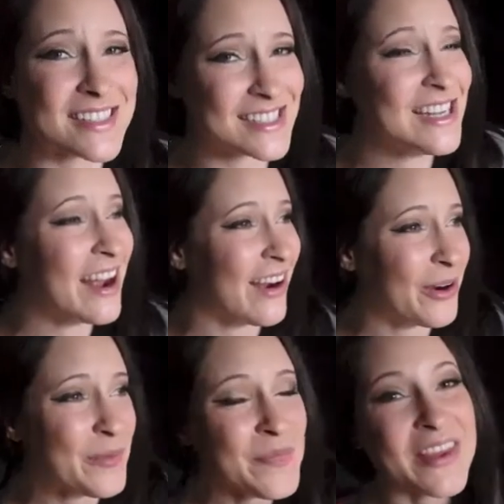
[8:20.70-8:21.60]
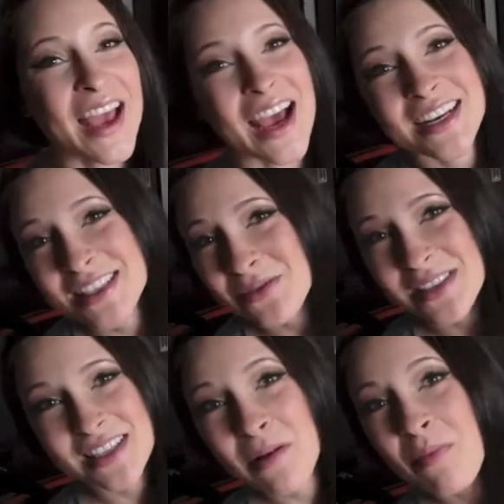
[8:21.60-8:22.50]
So I just
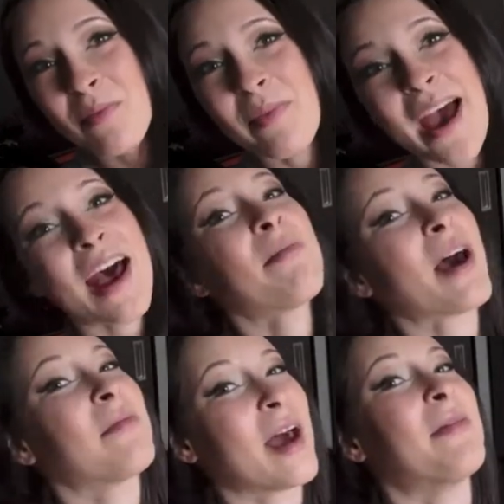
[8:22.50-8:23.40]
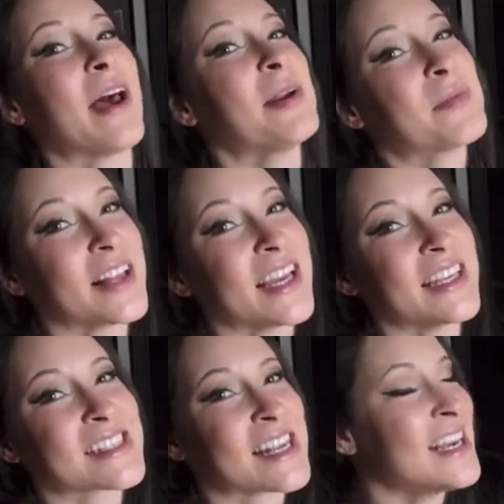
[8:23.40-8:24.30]
was in a bad
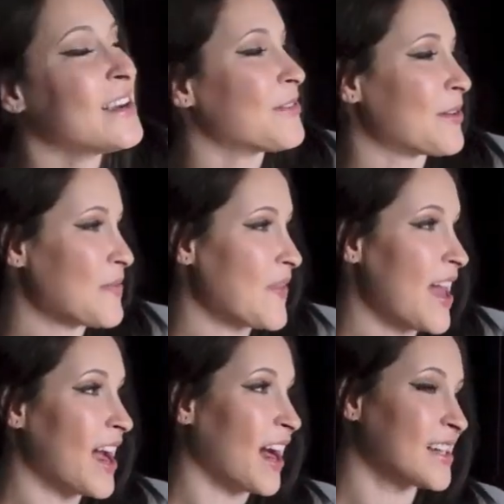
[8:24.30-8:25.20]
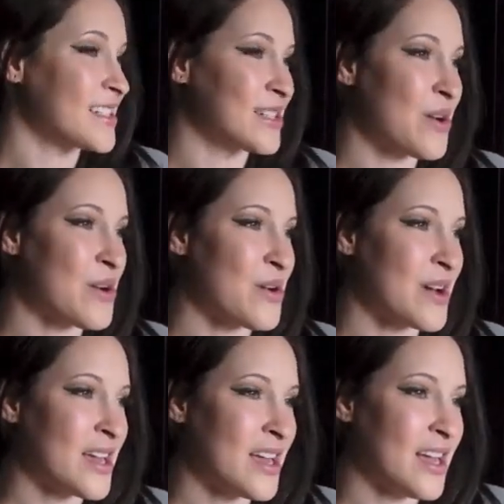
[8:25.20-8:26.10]
place from there.
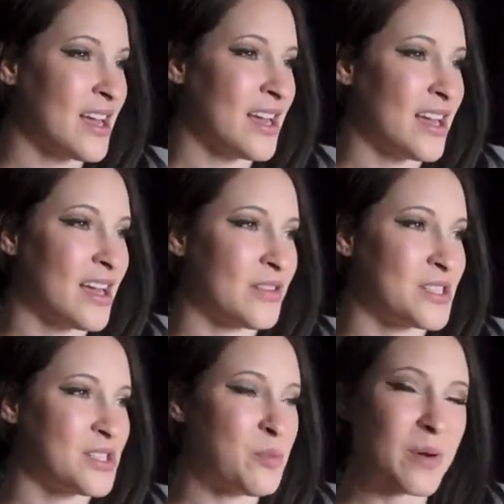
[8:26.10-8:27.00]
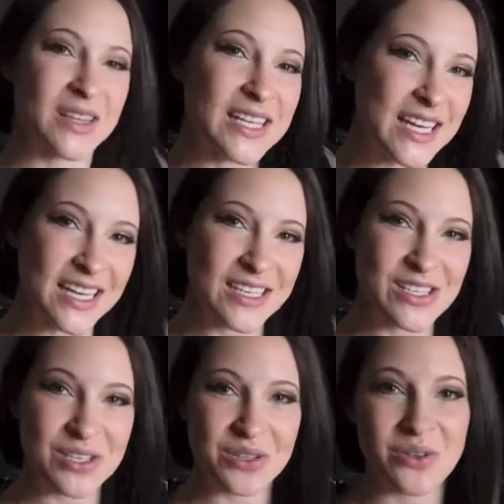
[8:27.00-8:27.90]
So I was super lean
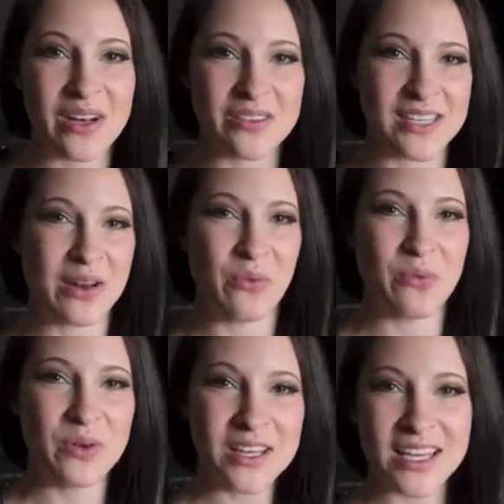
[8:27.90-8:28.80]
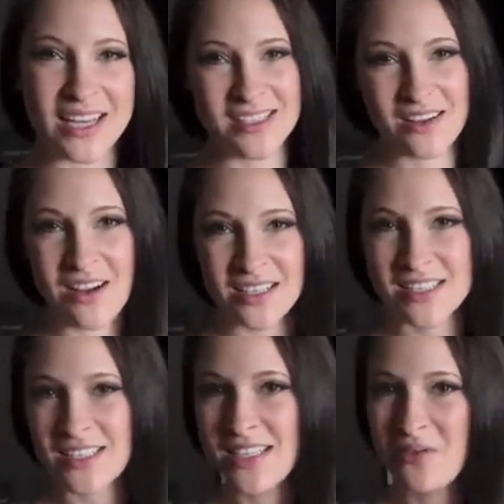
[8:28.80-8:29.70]
too, and I was getting really
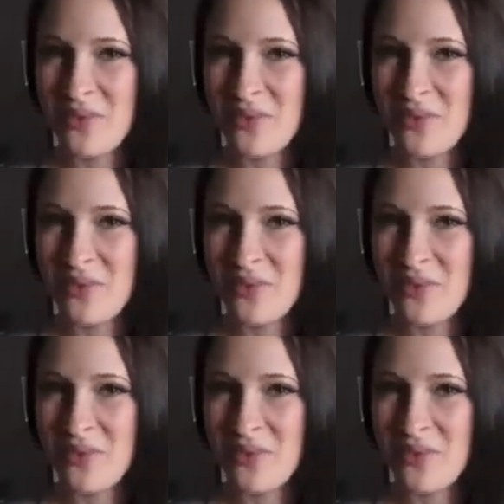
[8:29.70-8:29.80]
exhausted,